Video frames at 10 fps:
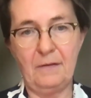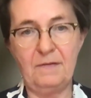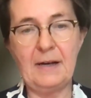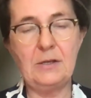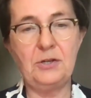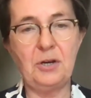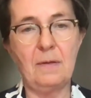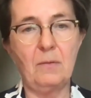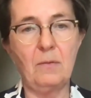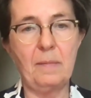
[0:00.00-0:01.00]
So when my
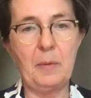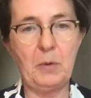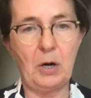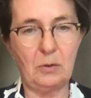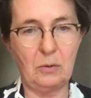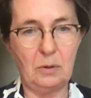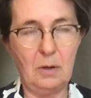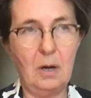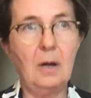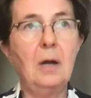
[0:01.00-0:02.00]
book
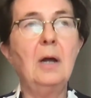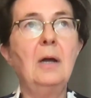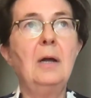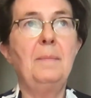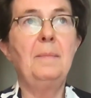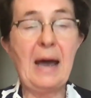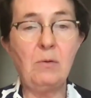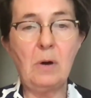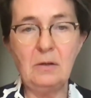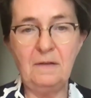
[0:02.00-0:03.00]
Legends about Blood
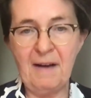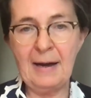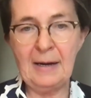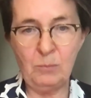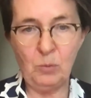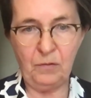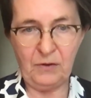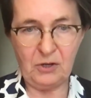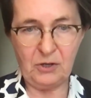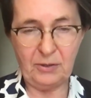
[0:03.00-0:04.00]
in
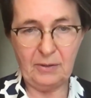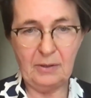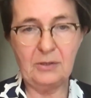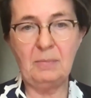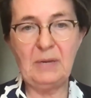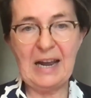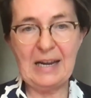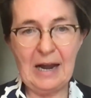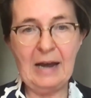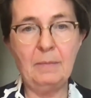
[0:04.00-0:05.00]
2008 was being
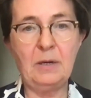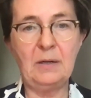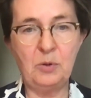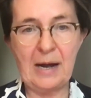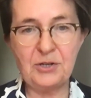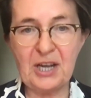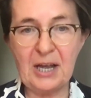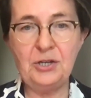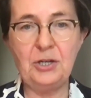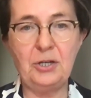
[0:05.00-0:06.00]
published,
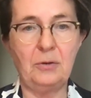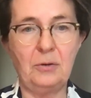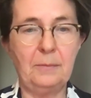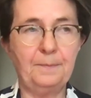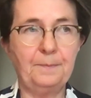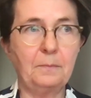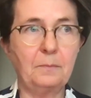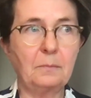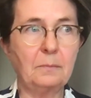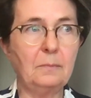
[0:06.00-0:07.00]
that priest
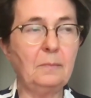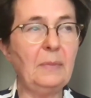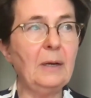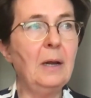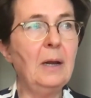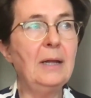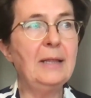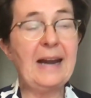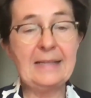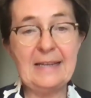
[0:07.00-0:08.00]
had the courage to
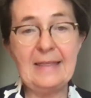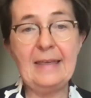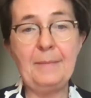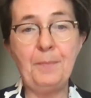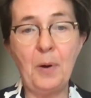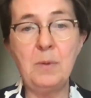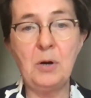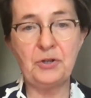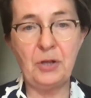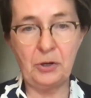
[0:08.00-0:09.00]
say
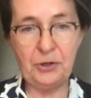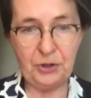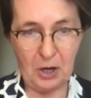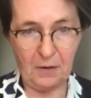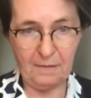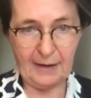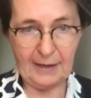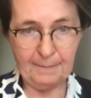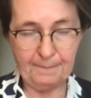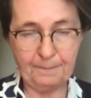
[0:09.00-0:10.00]
that the blood
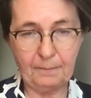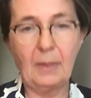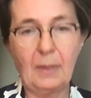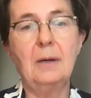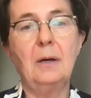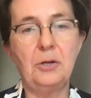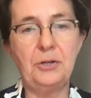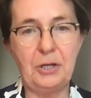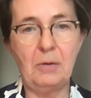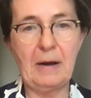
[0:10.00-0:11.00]
libel was
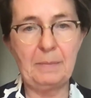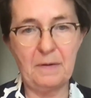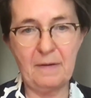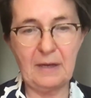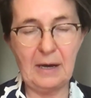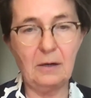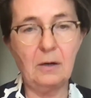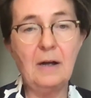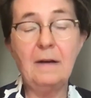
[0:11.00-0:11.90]
part of this